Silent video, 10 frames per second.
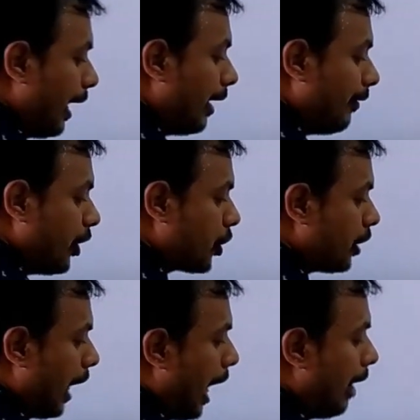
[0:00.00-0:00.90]

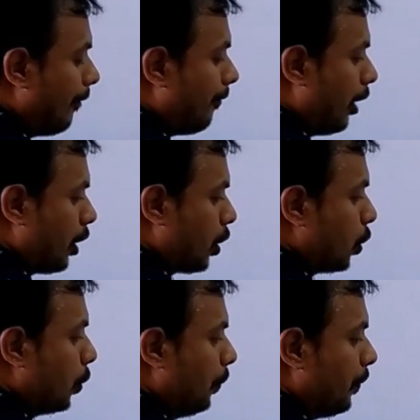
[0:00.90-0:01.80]
elevation alpha
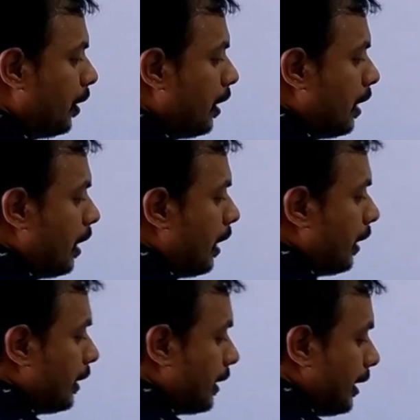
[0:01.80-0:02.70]
to
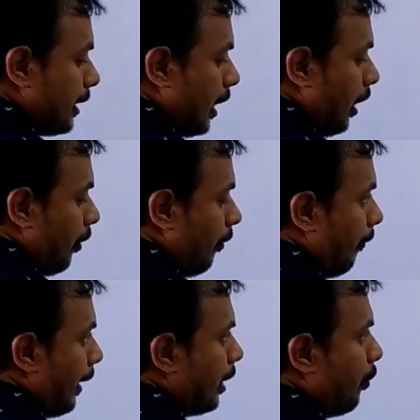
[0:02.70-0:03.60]
theta
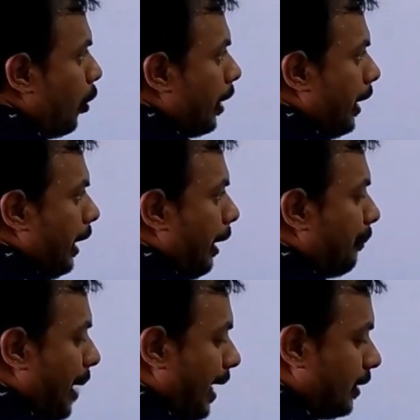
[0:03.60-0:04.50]
when the body
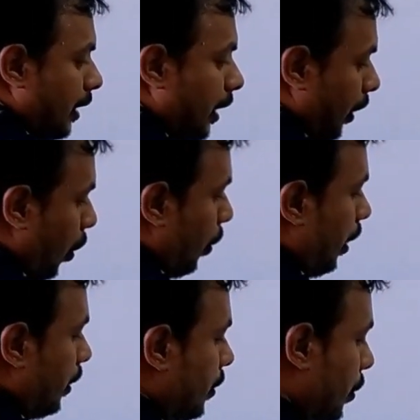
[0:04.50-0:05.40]
impact the
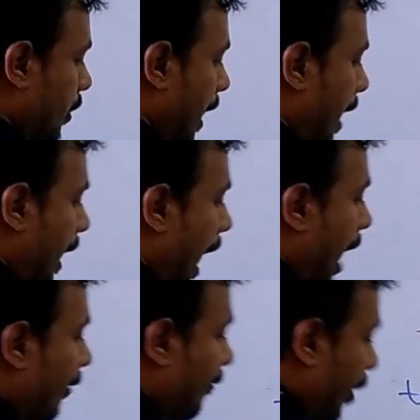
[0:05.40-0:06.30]
ground. So tan
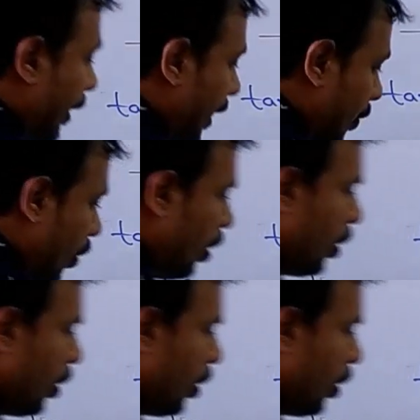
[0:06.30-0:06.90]
alpha equal